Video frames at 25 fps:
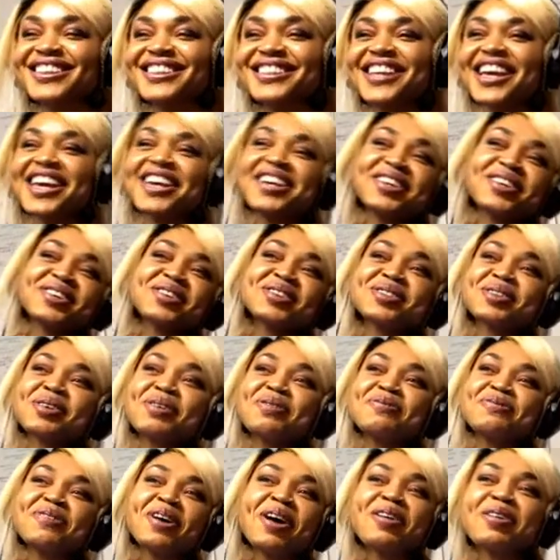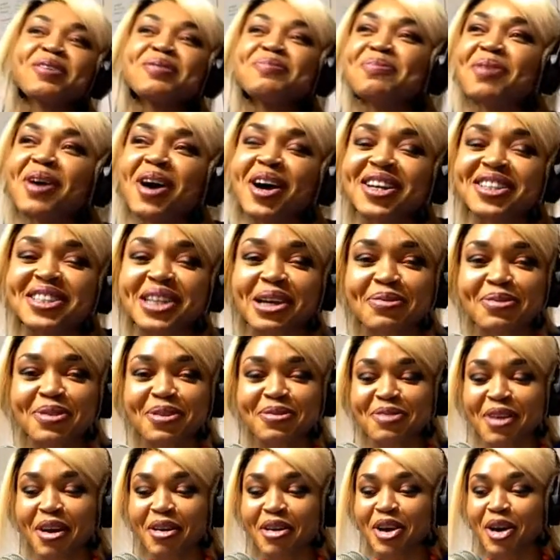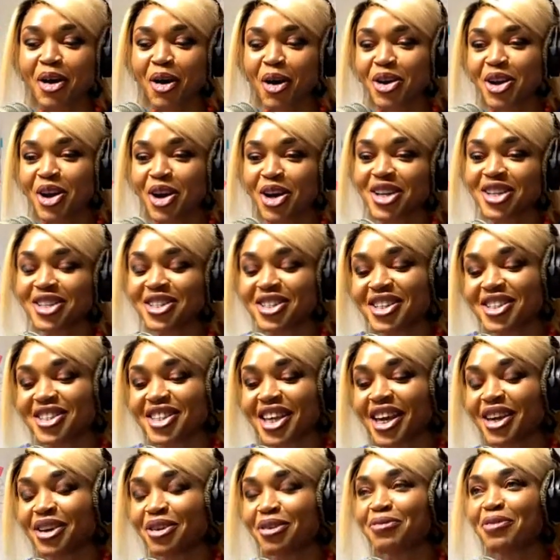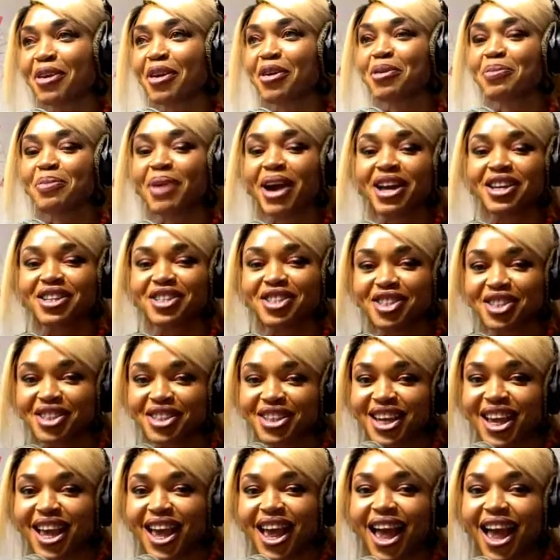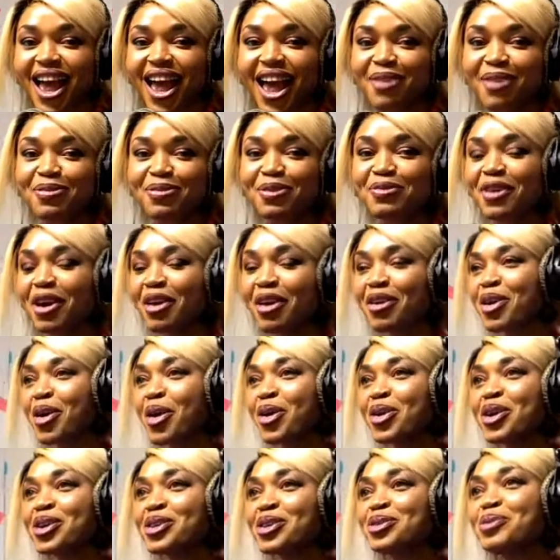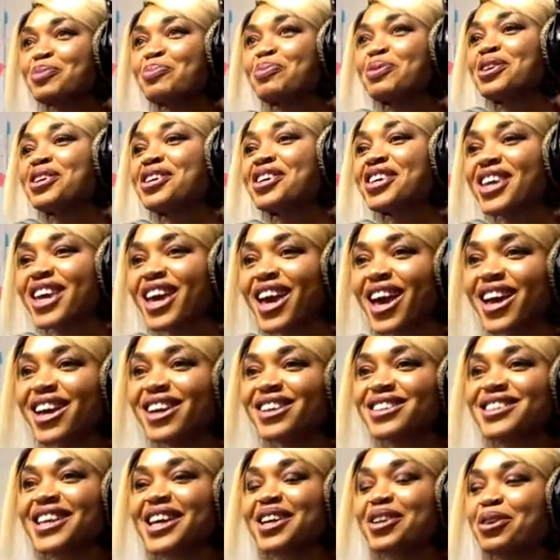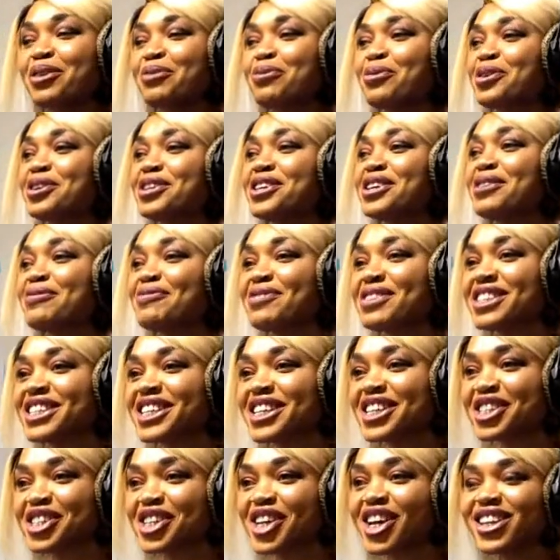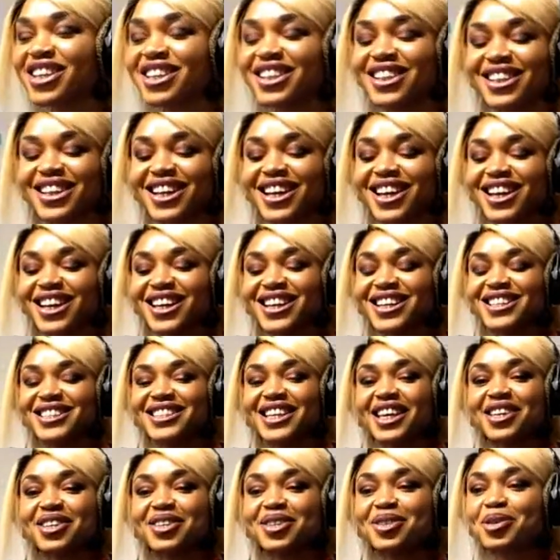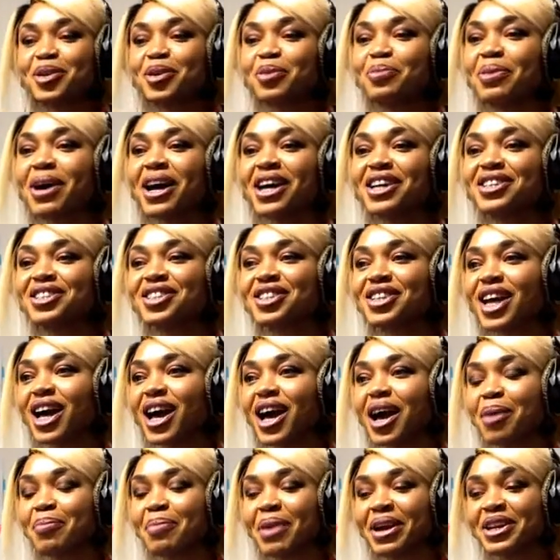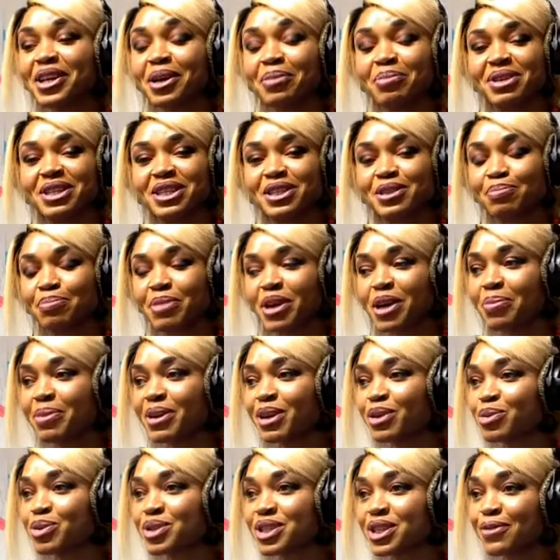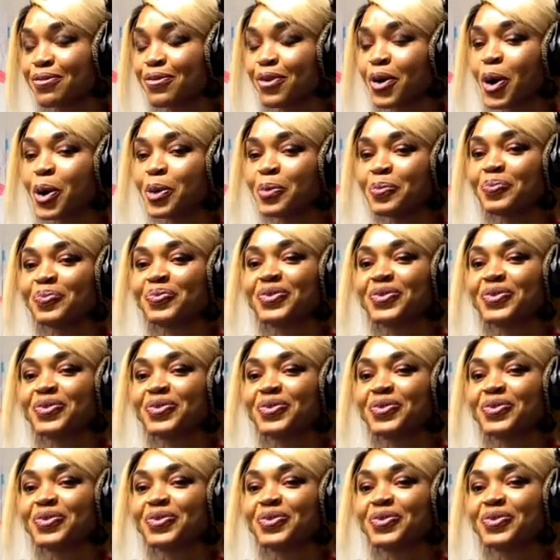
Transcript: Thank you so very much. I feel very honored. Thank you very much. I feel very honored to be here. Thank you for the invitation. Thank you so much. My name is Mabel Lucifo.